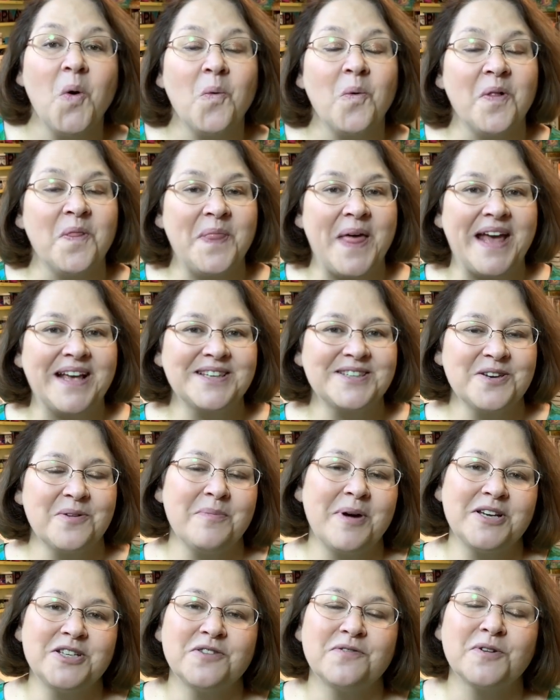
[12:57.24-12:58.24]
Well, thanks so
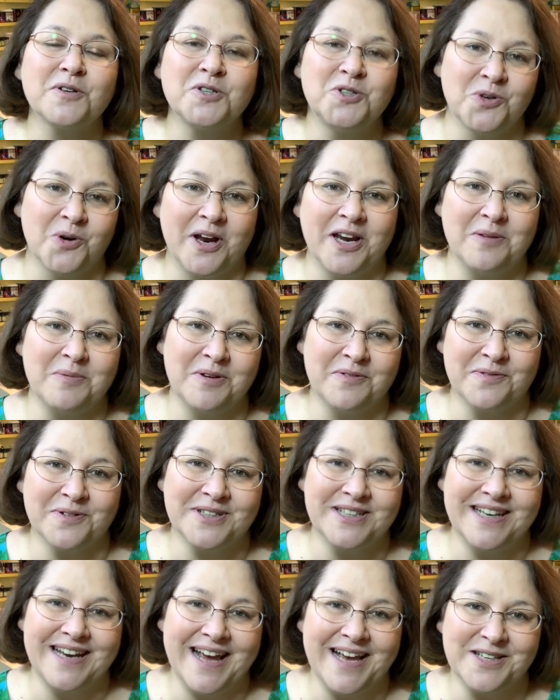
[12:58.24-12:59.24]
much for joining me for
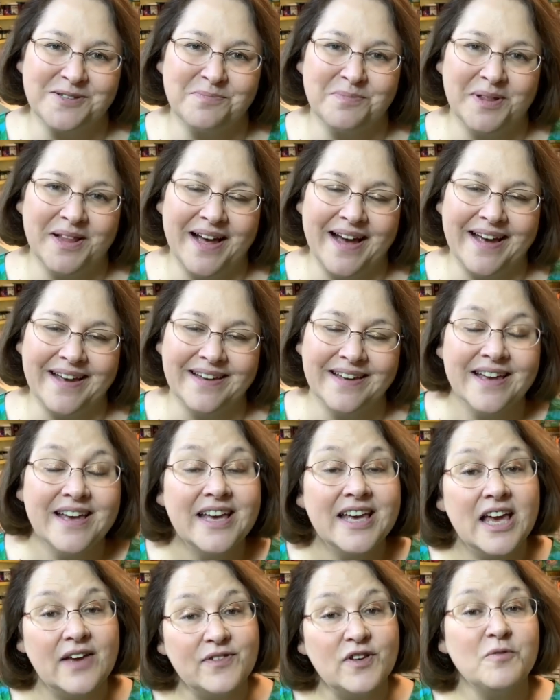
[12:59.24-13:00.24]
today's play.
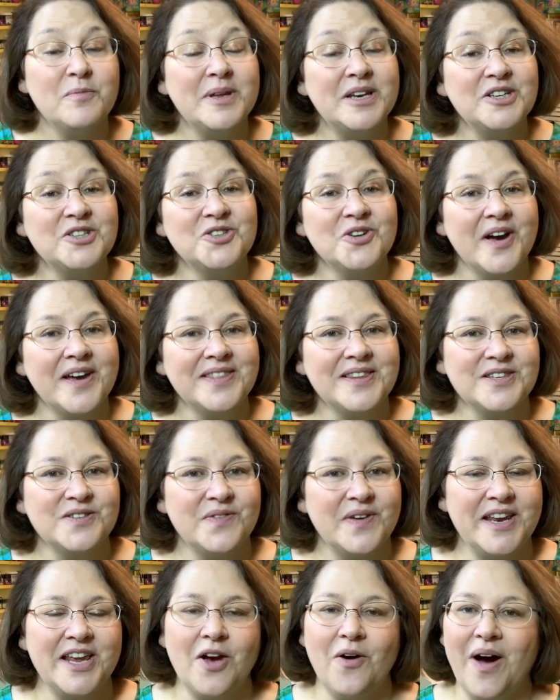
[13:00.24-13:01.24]
If you've been enjoying this
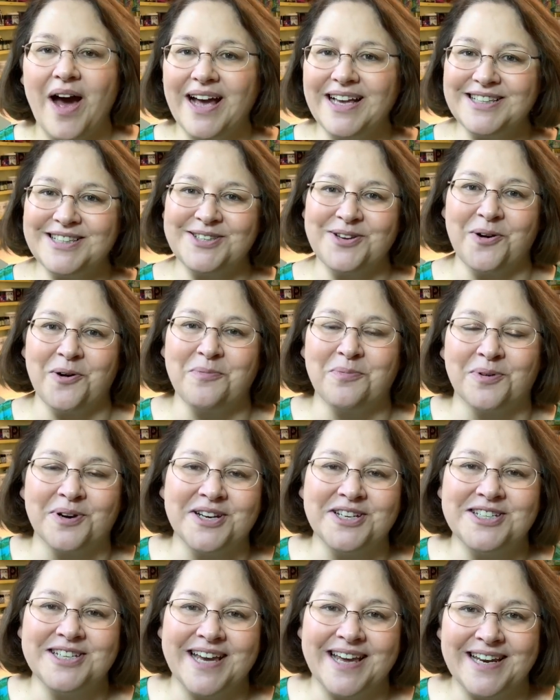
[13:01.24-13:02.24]
video, I'd so
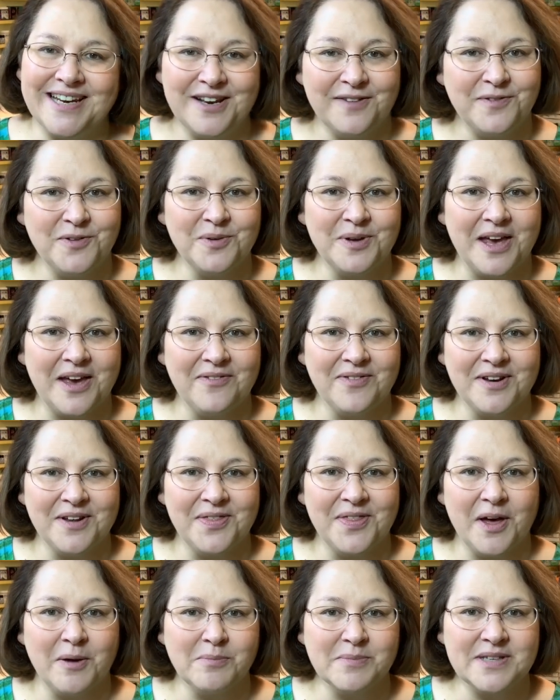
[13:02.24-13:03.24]
appreciate it if you gave it a
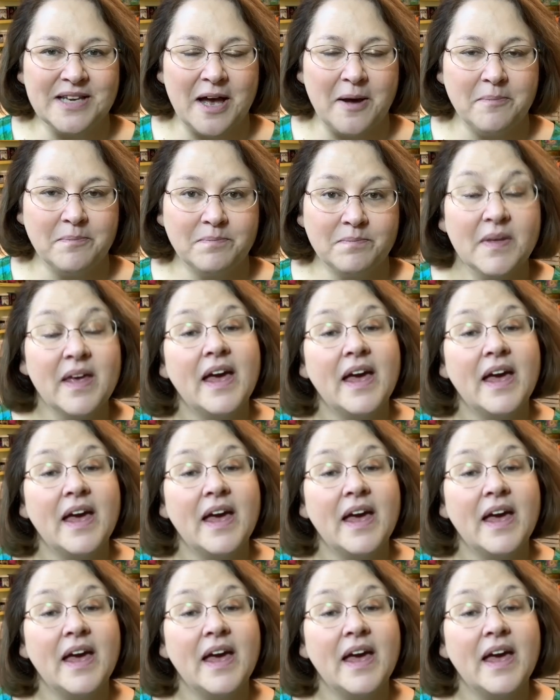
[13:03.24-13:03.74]
thumbs up.